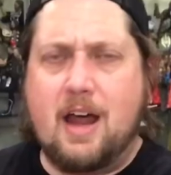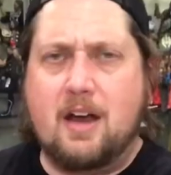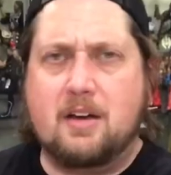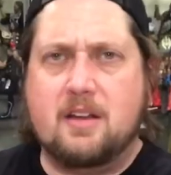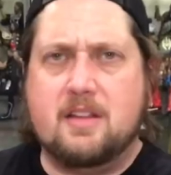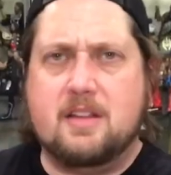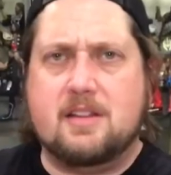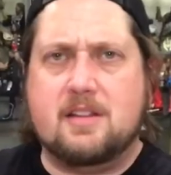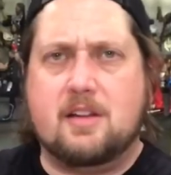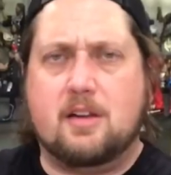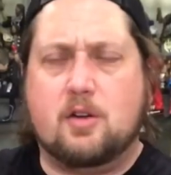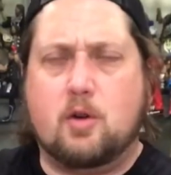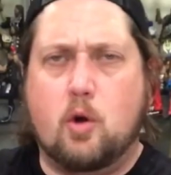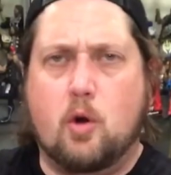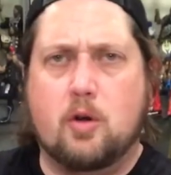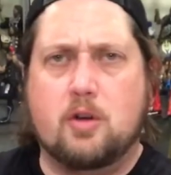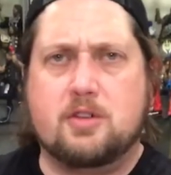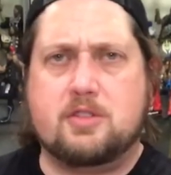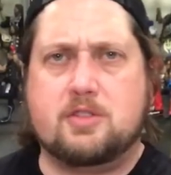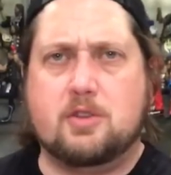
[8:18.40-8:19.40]
to the
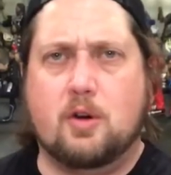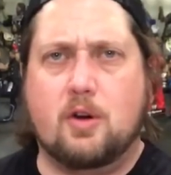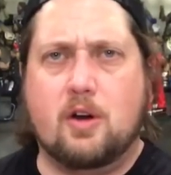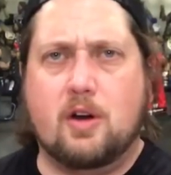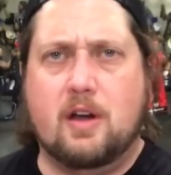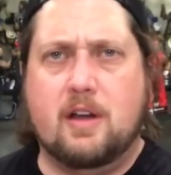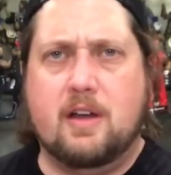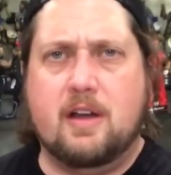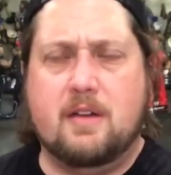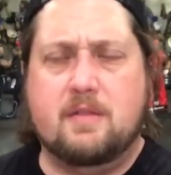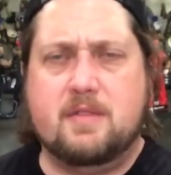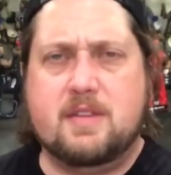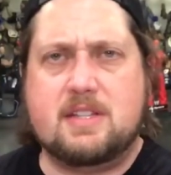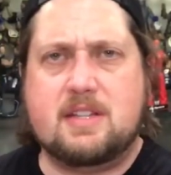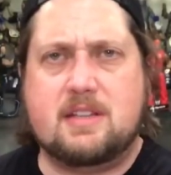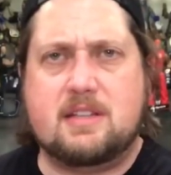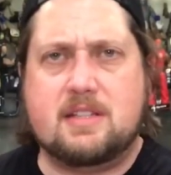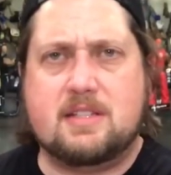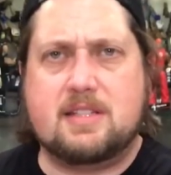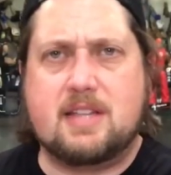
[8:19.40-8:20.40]
corner store and uh,
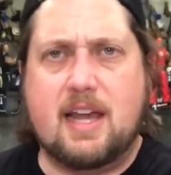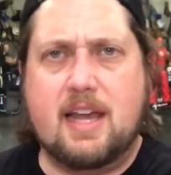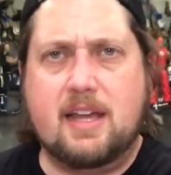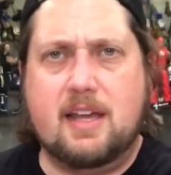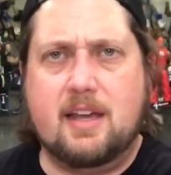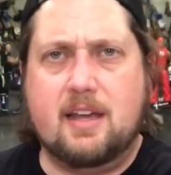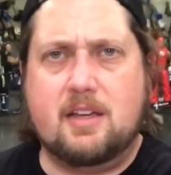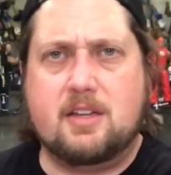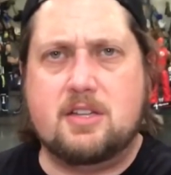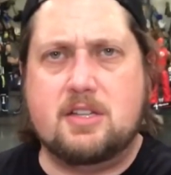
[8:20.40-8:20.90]
visit the psychic.